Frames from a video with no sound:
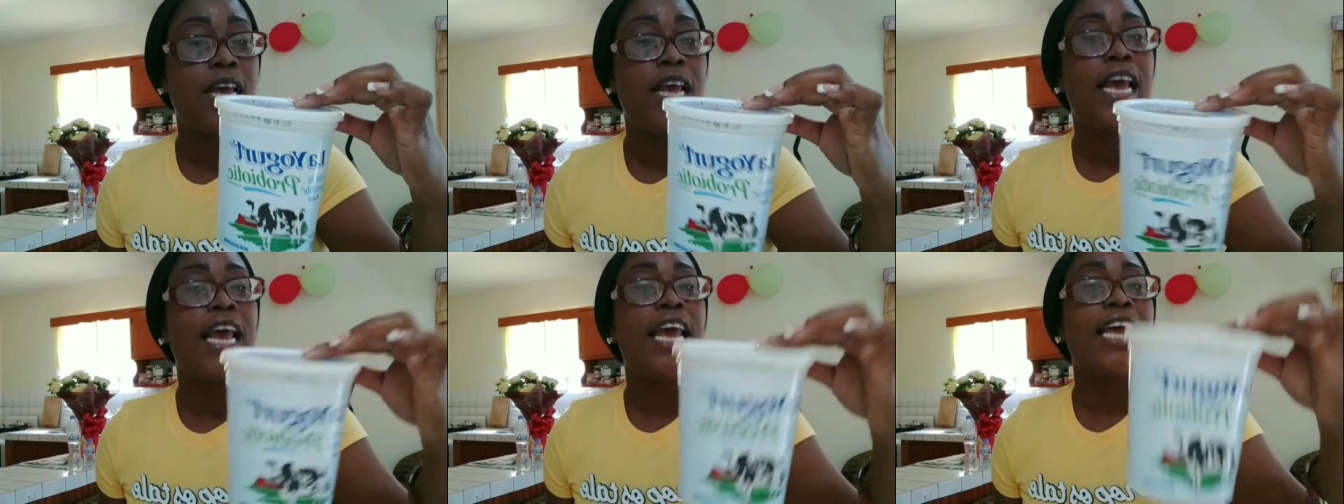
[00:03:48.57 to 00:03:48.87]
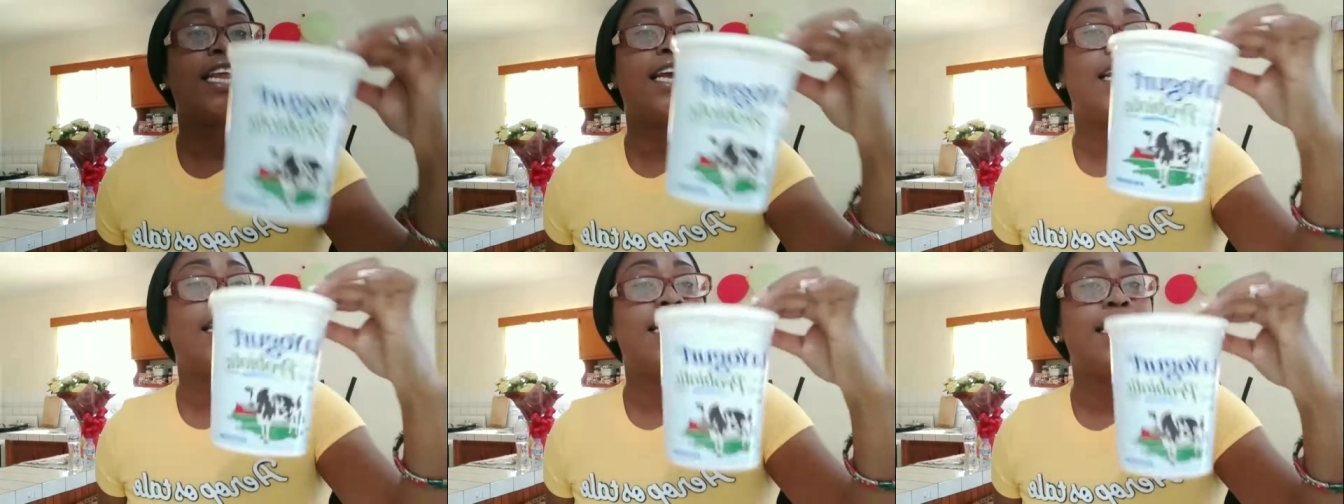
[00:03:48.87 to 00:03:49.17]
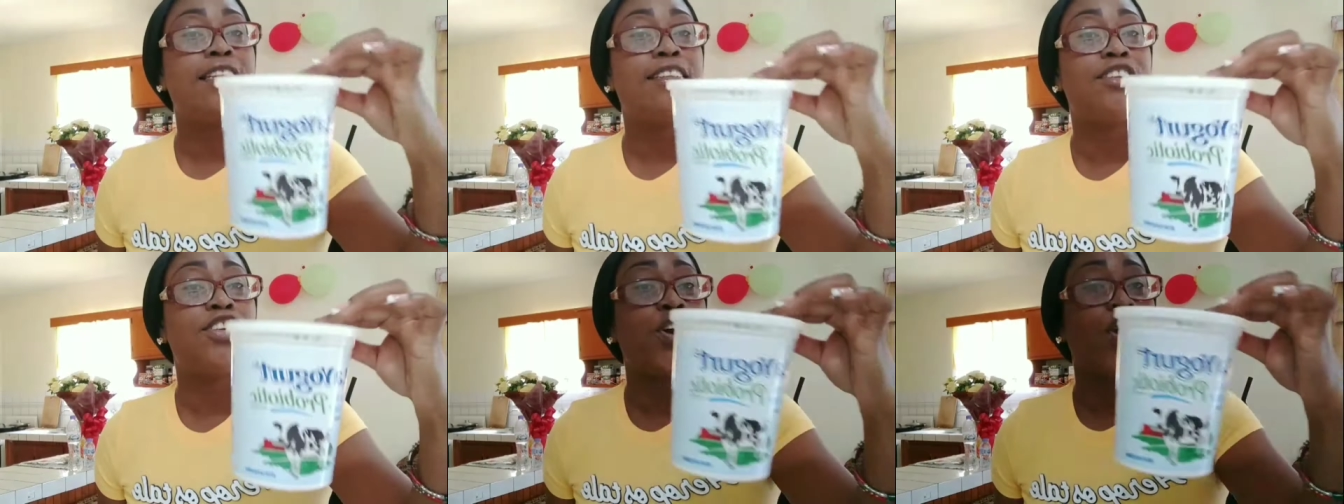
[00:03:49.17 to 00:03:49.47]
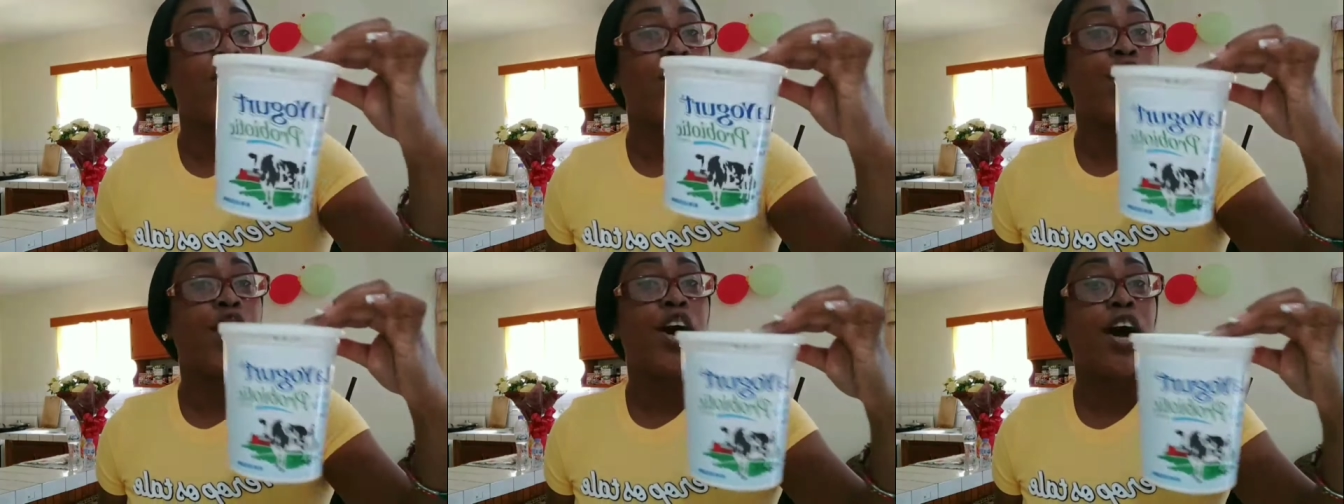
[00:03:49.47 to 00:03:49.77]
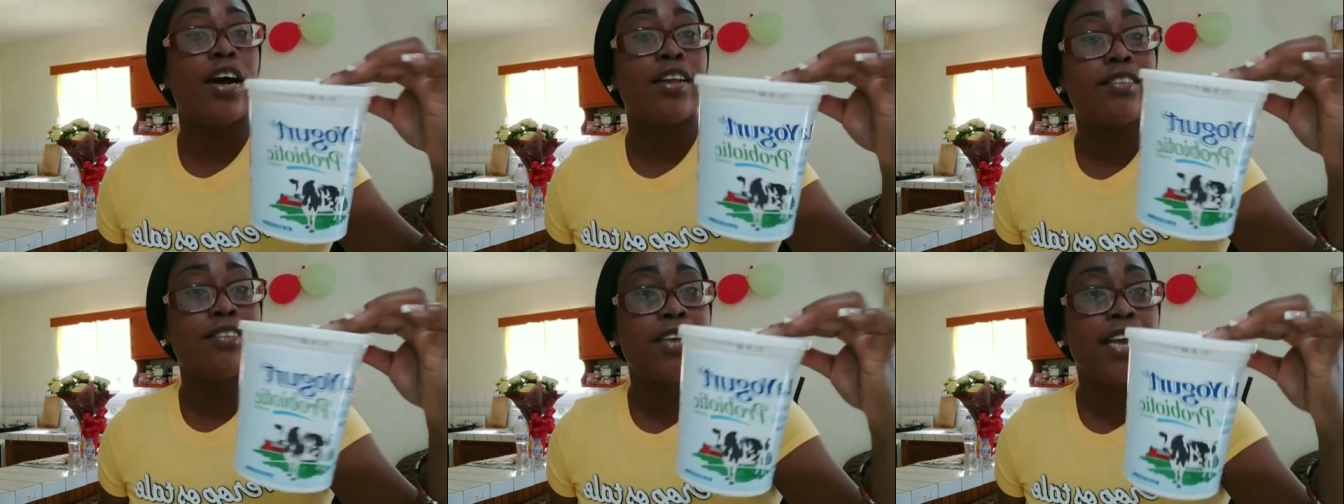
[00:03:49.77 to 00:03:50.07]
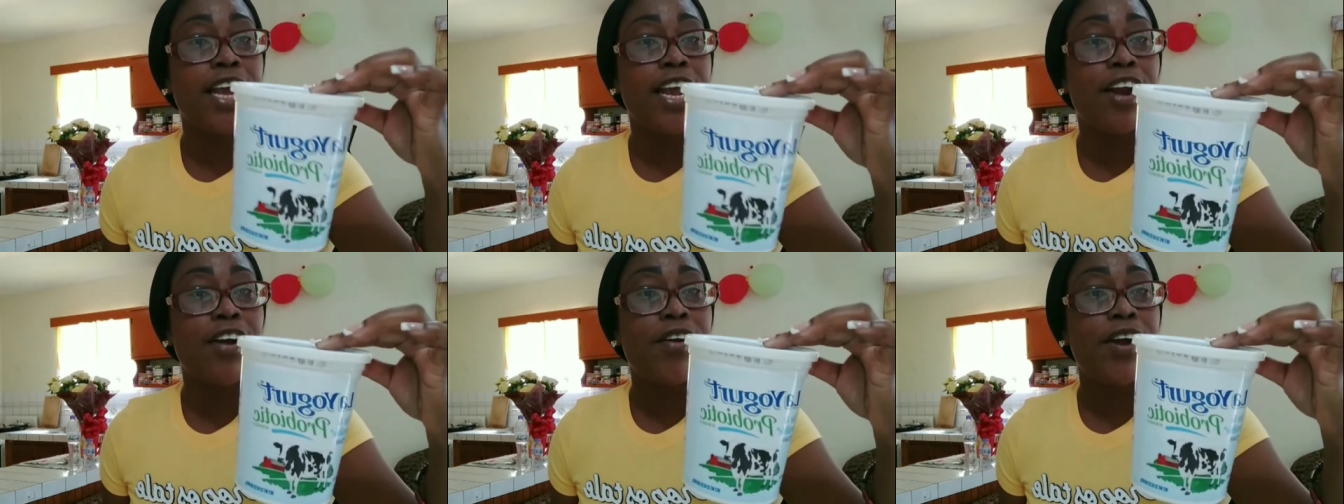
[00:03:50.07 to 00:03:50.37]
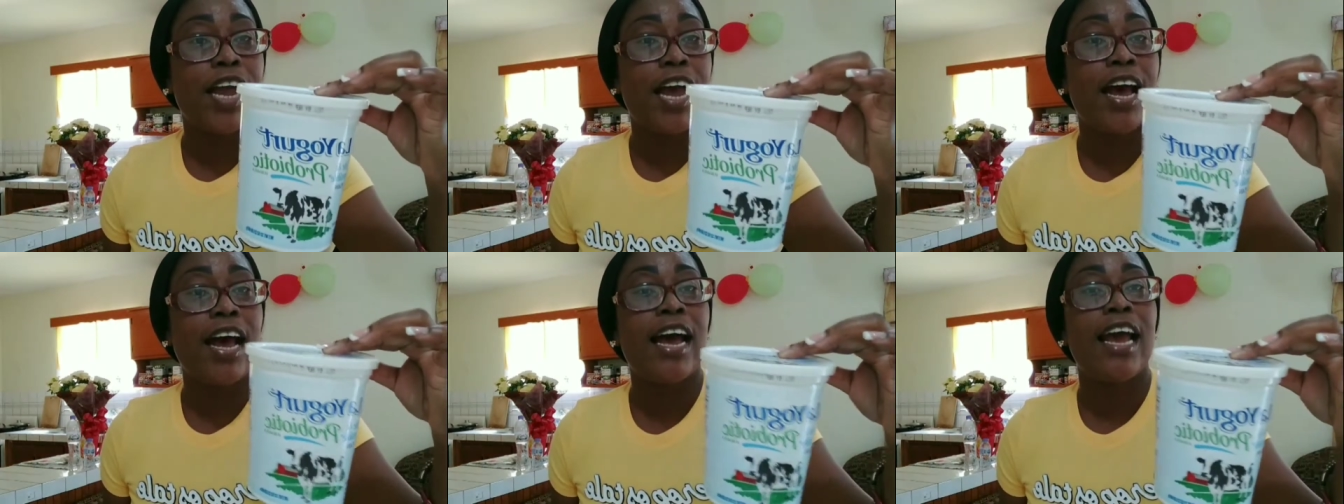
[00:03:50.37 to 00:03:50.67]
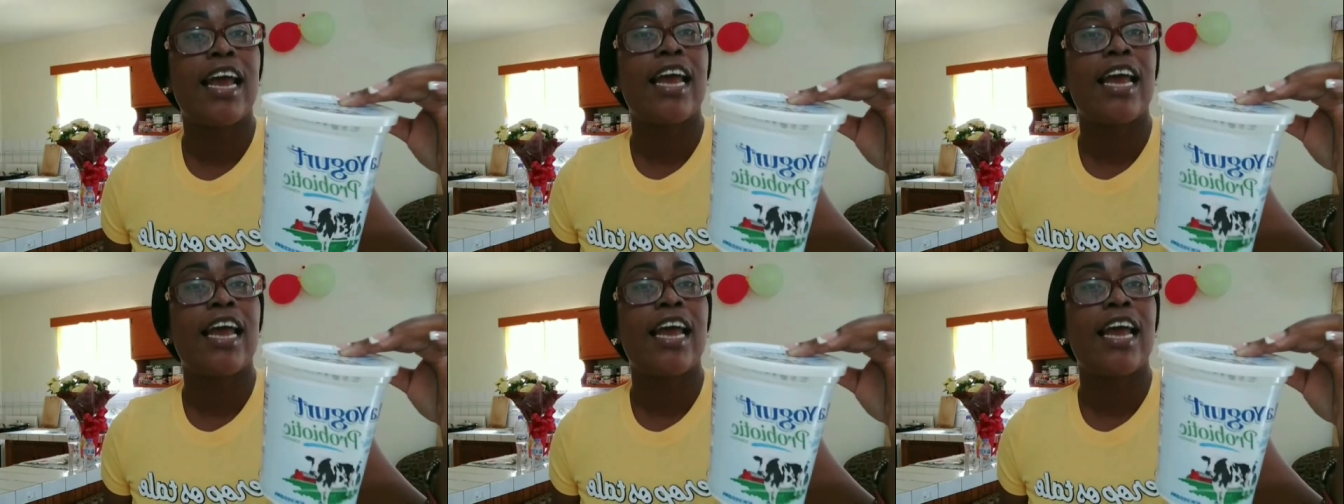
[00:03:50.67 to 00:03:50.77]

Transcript: It cleans your gut area.